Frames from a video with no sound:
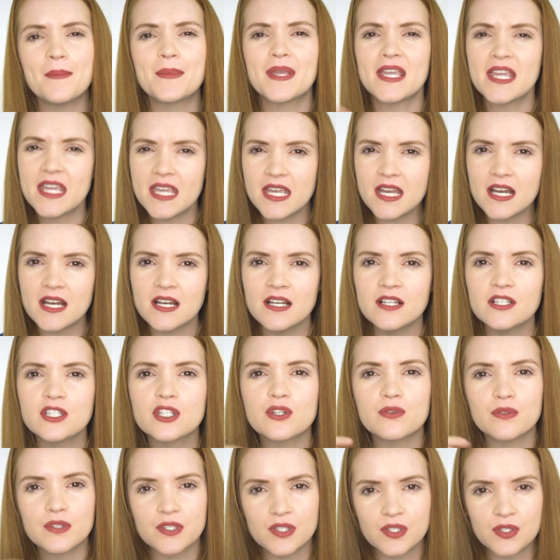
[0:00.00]
I'm here
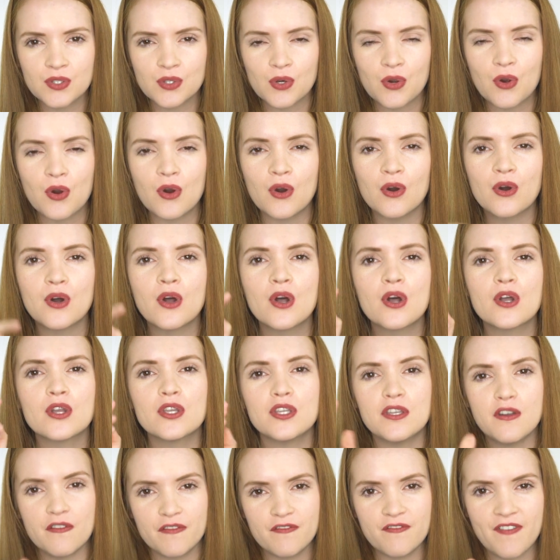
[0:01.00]
to restore
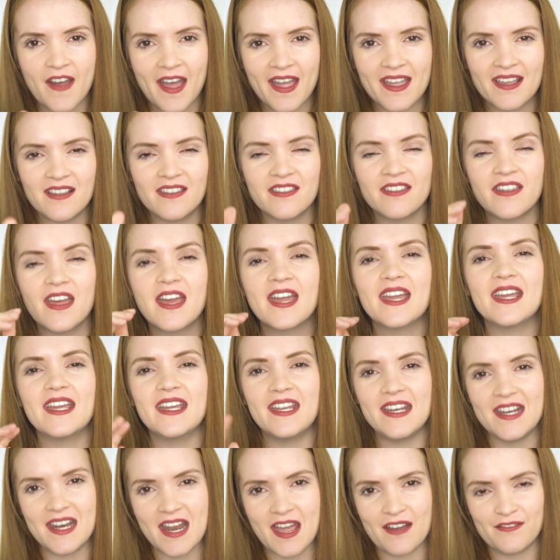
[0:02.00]
your faith
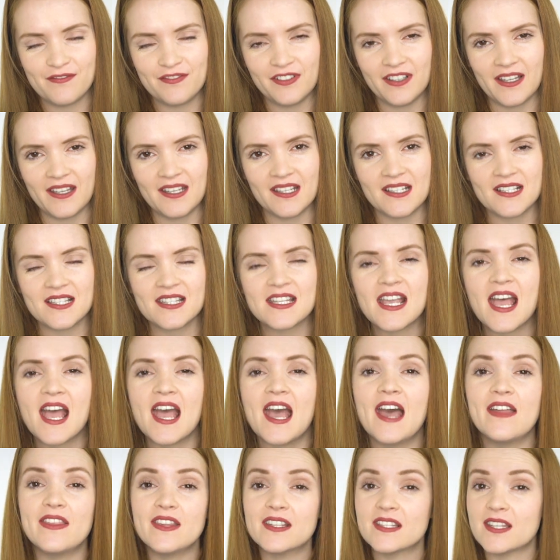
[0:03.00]
in Netflix,
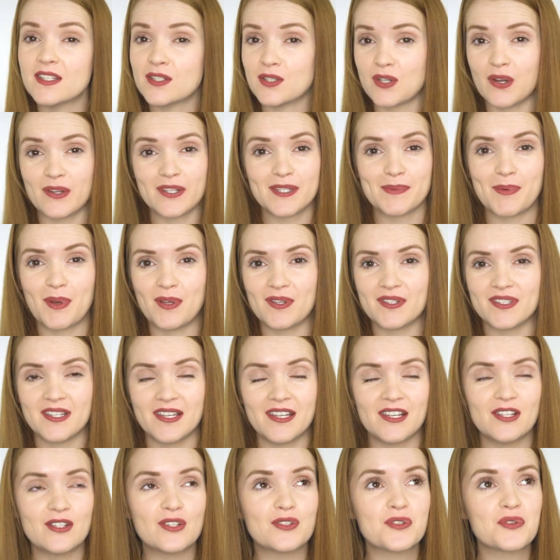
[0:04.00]
and this is not
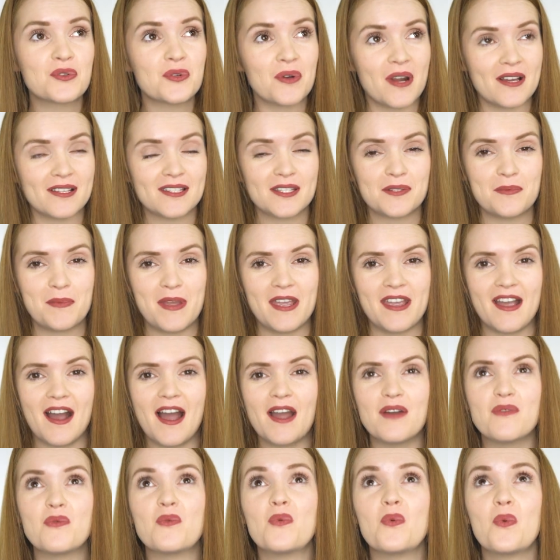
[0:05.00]
sponsored, trust me,
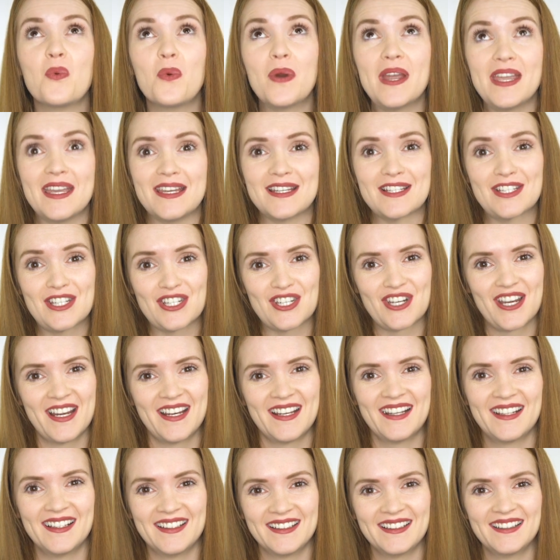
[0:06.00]
I wish.
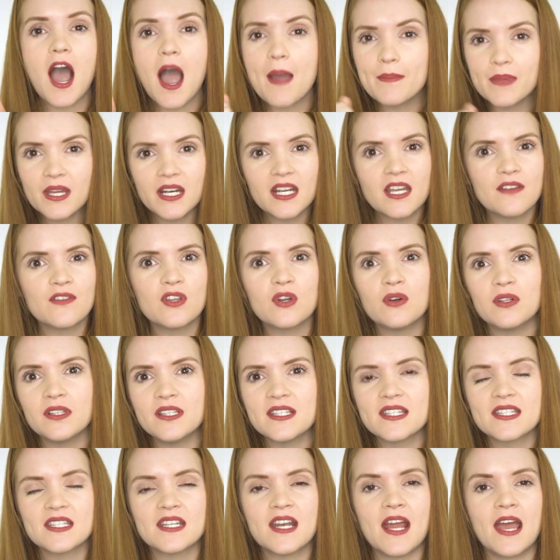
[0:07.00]
I'm gonna give you a
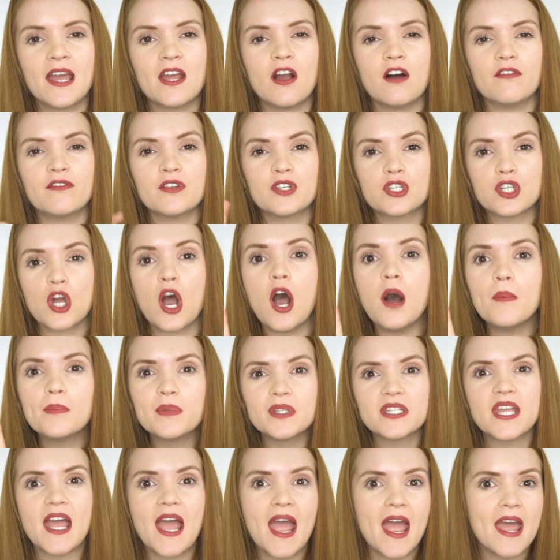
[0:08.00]
list today of the
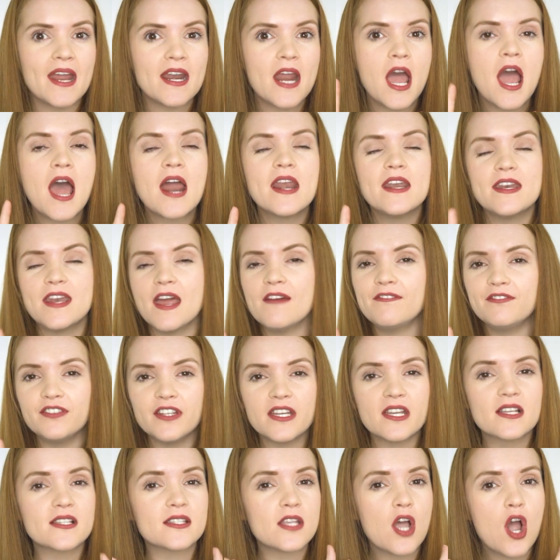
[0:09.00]
top 10
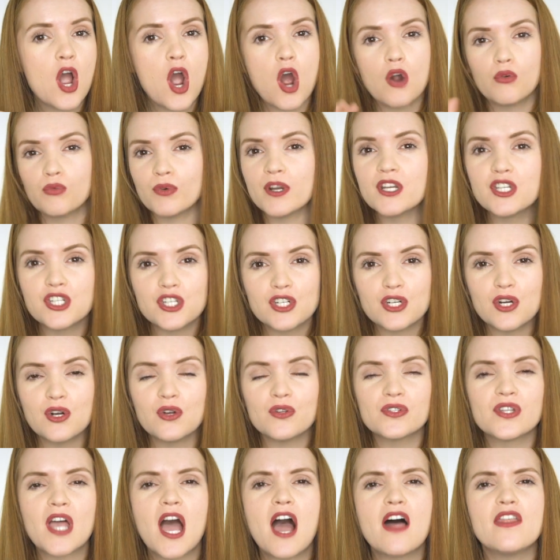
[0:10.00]
Netflix
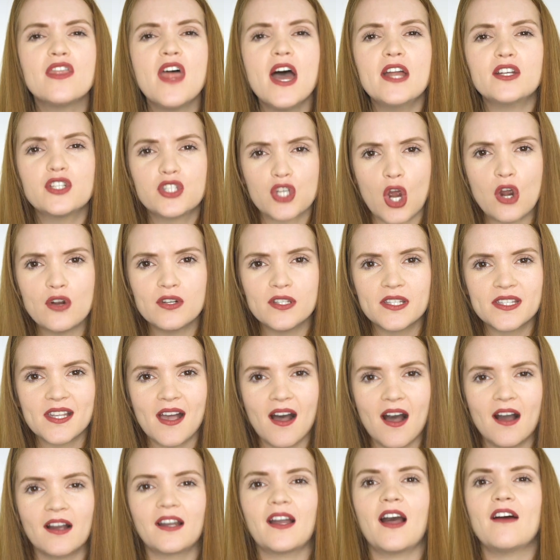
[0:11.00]
originals that don't
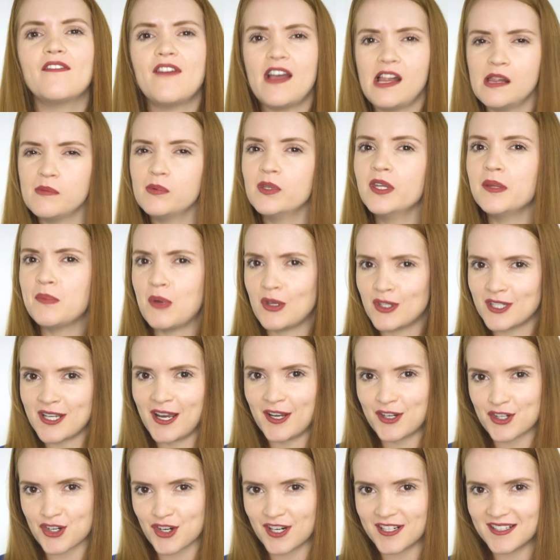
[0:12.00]
suck, available in most
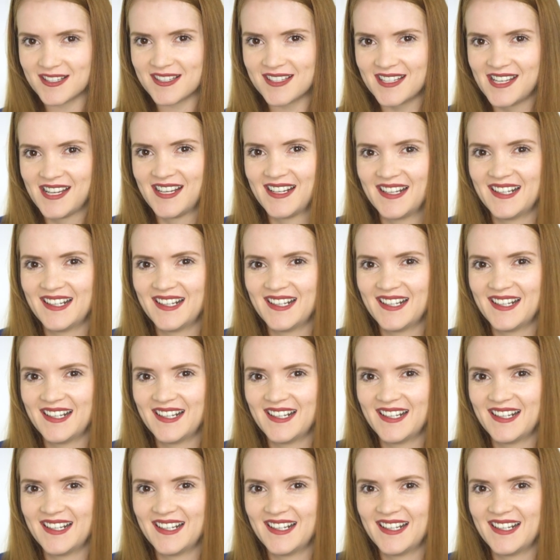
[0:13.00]
countries.